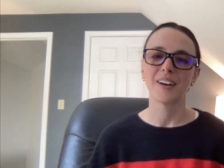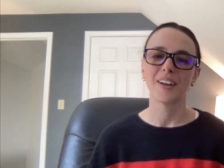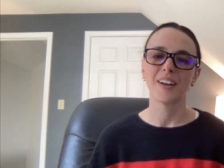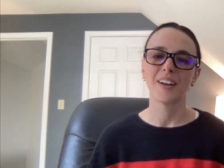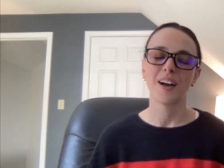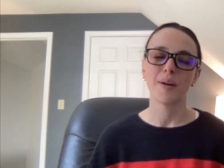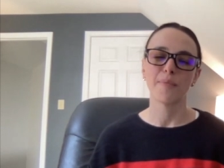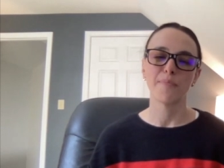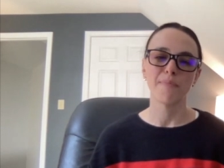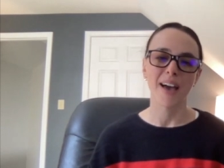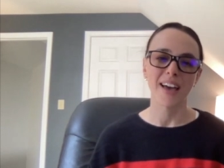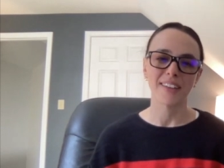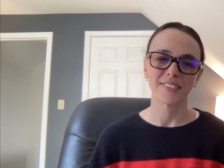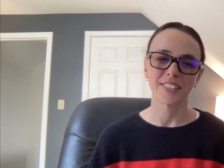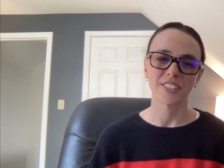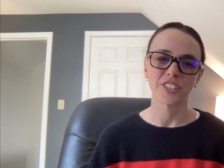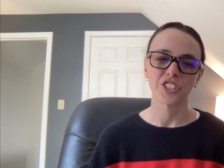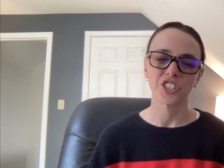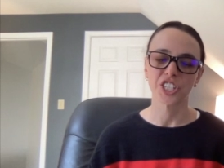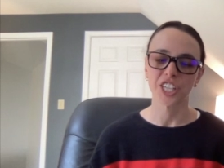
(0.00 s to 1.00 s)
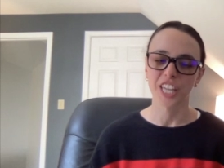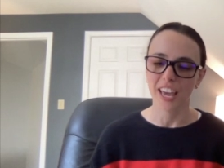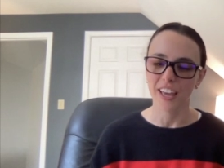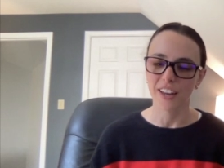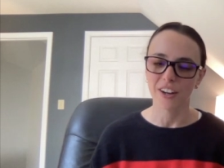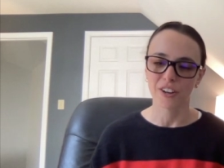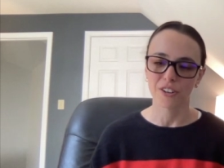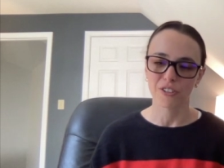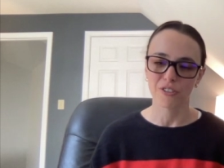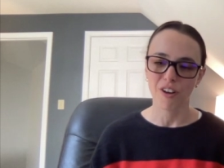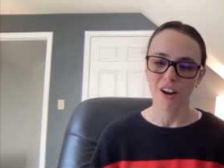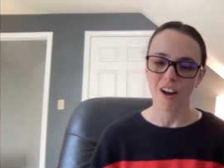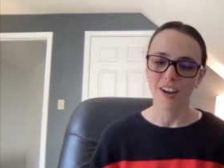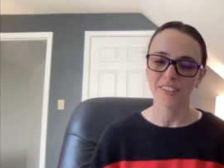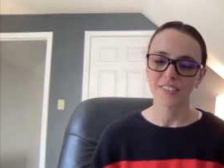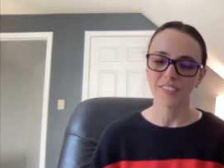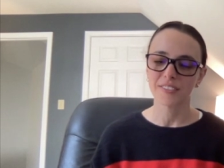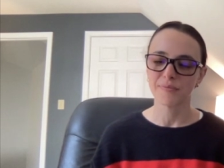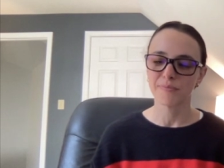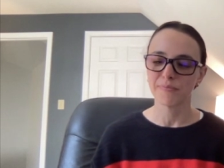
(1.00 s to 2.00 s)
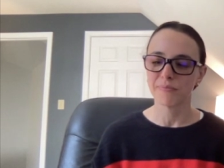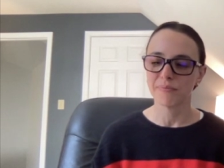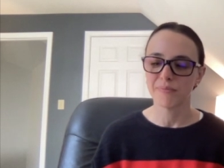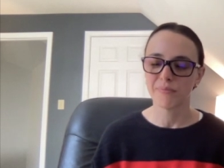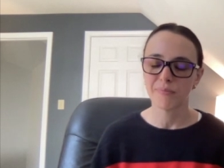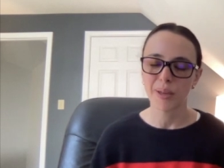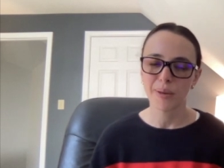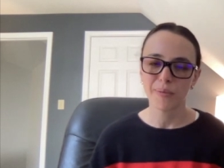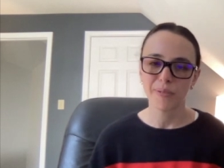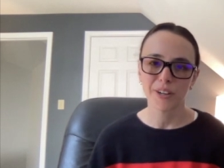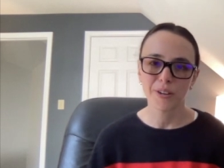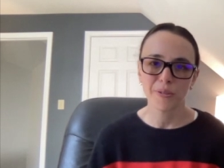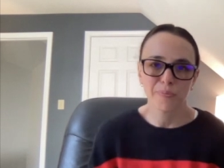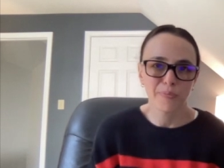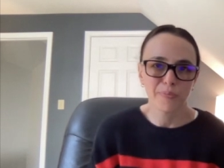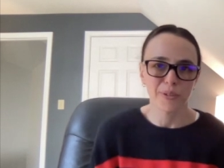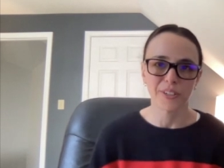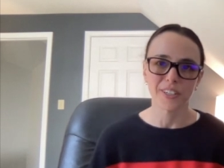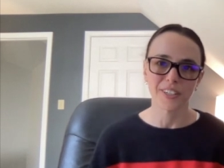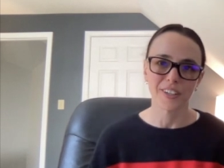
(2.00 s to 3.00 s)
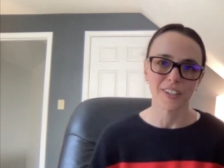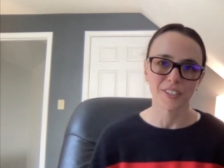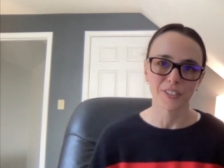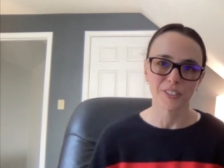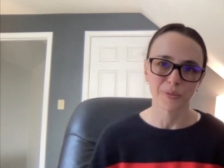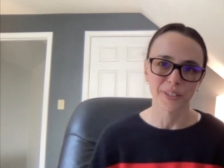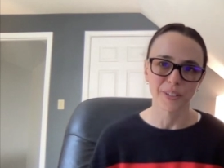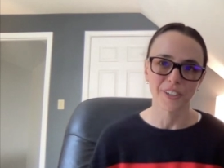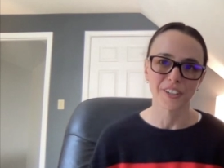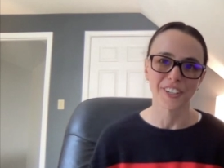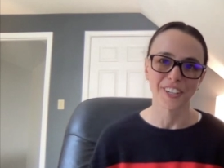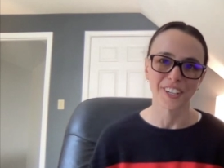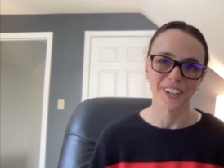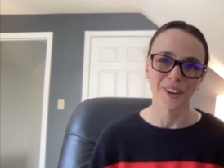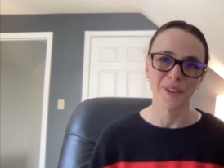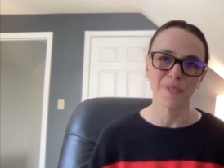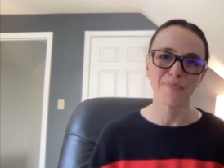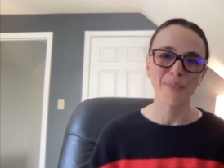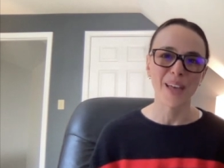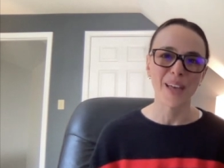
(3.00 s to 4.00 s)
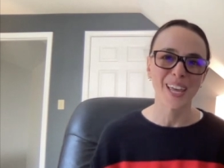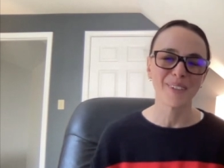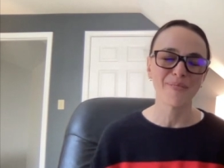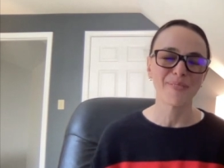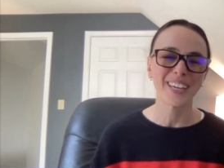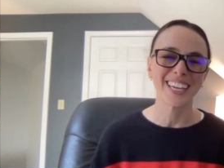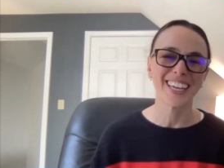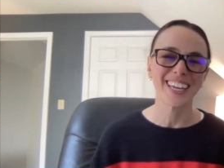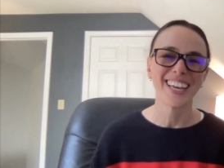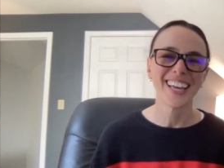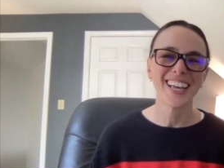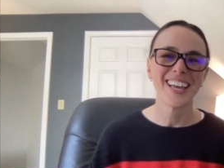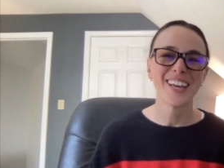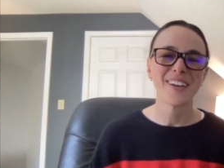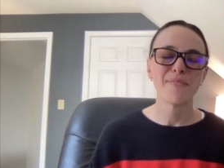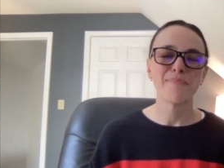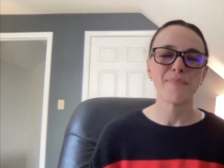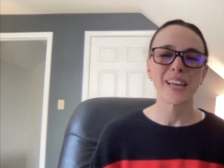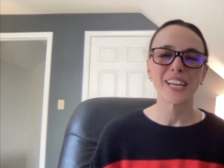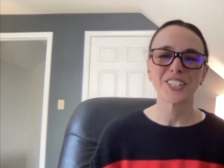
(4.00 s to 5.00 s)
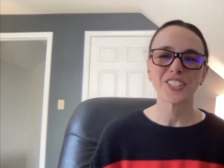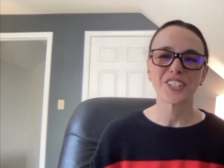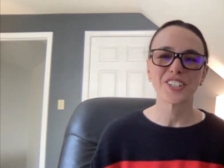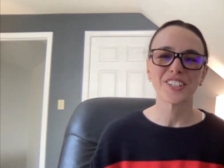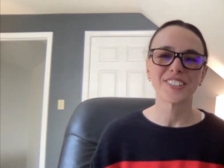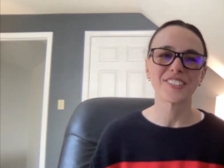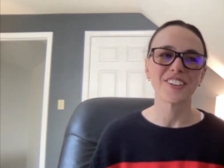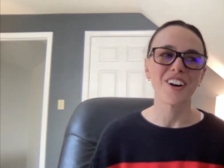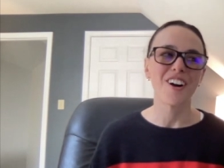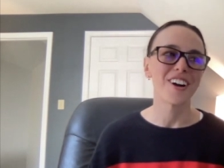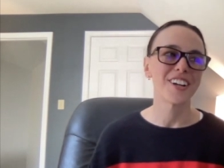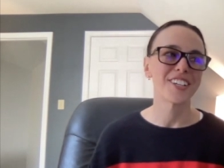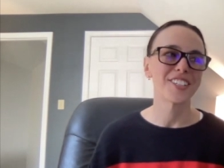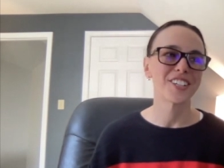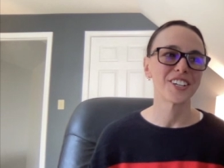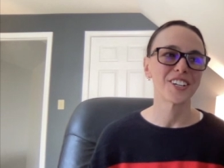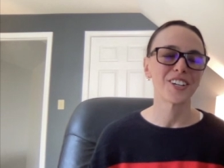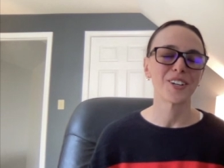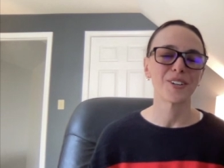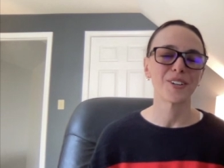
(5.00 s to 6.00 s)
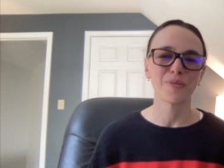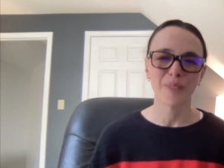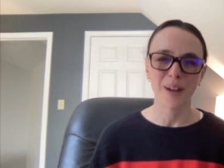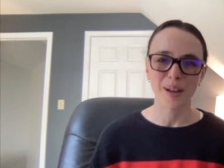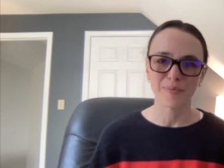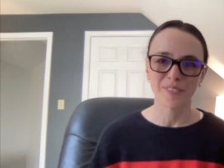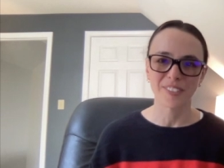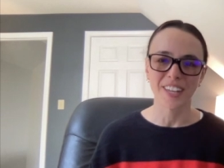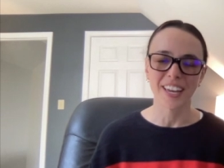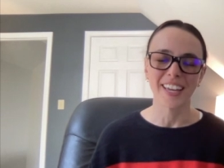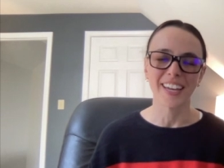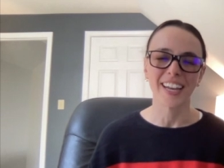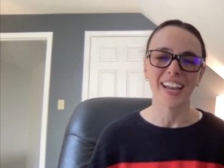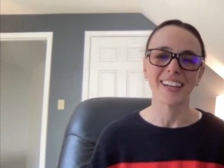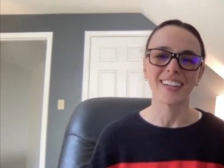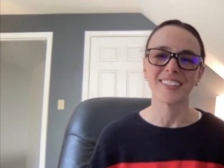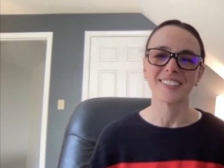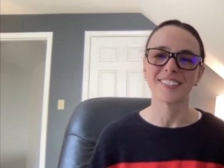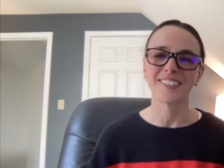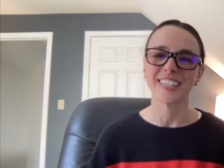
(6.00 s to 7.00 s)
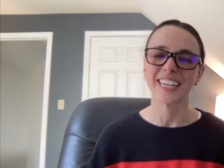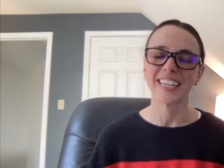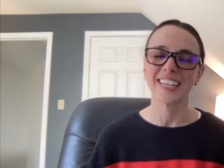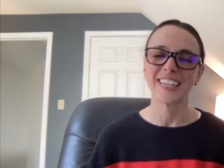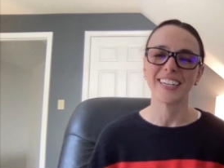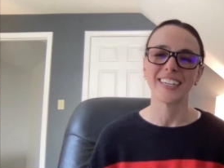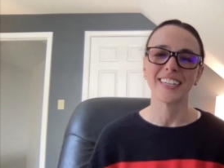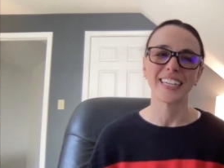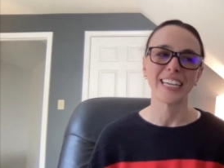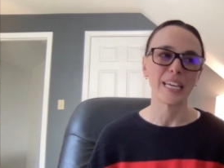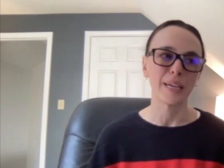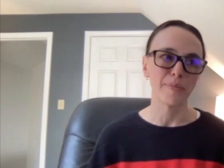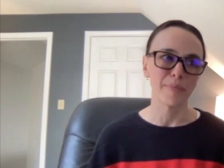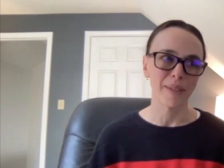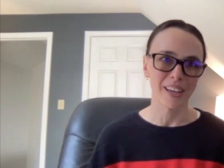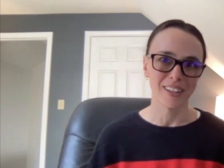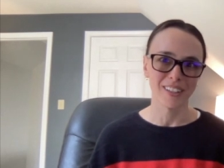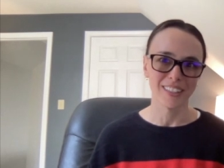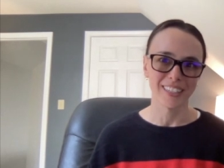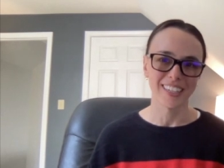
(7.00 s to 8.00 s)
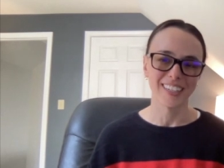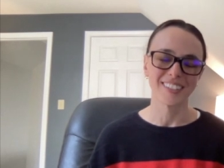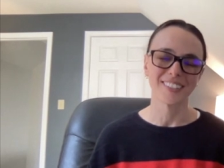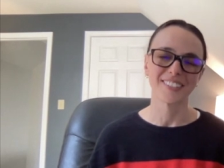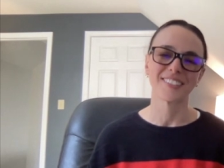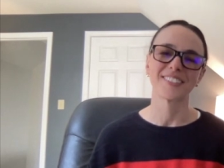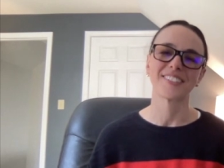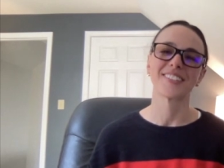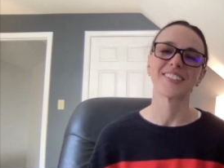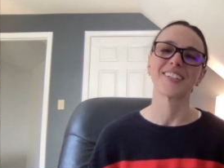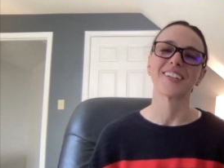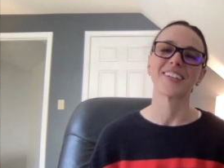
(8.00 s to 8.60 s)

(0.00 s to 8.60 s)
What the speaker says: a message get across, maybe don't put it on Twitter. Maybe make sure it's on your website and it's in an email list.